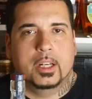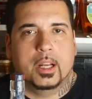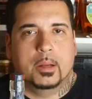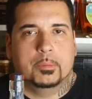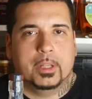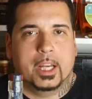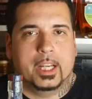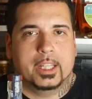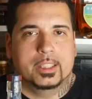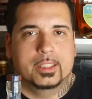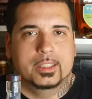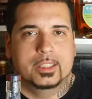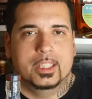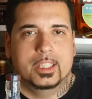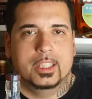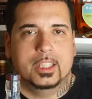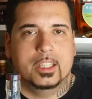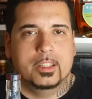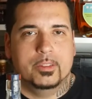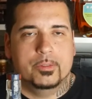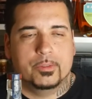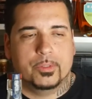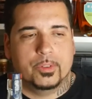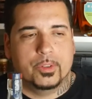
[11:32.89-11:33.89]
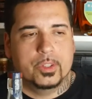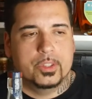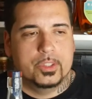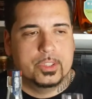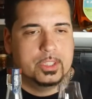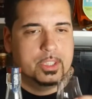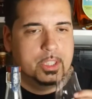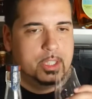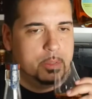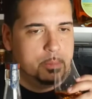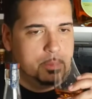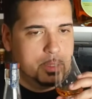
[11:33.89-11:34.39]
I'm like digging for the
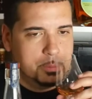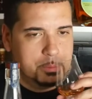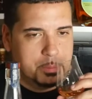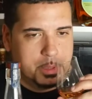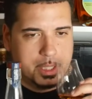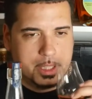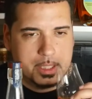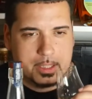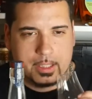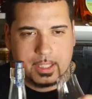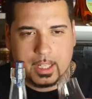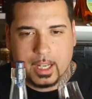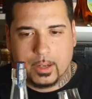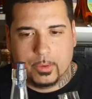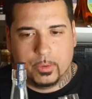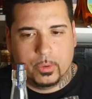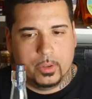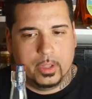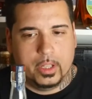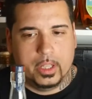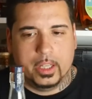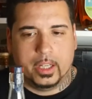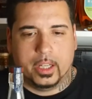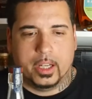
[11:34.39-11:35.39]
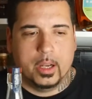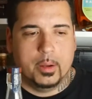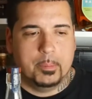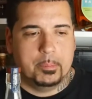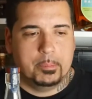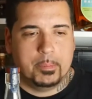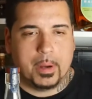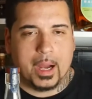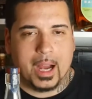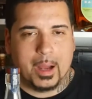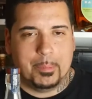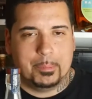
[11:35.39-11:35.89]
cinnamon, but it's not really
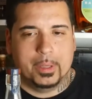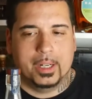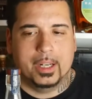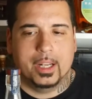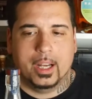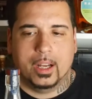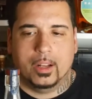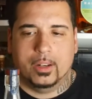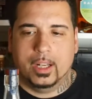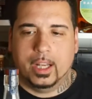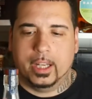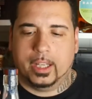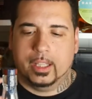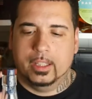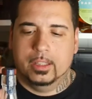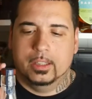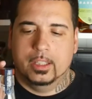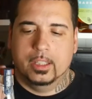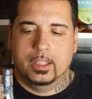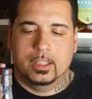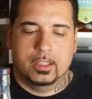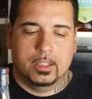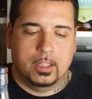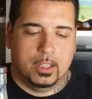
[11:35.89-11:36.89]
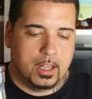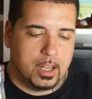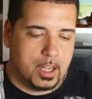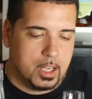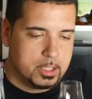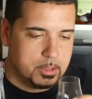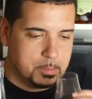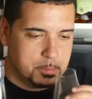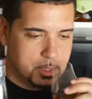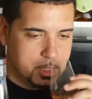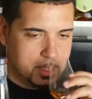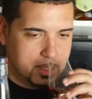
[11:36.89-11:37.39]
popping out like it did in the
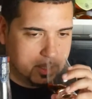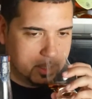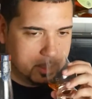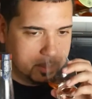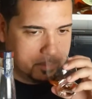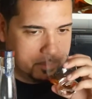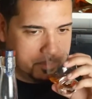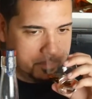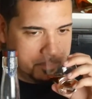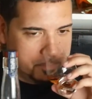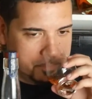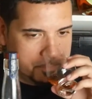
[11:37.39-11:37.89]
Lost Monarch.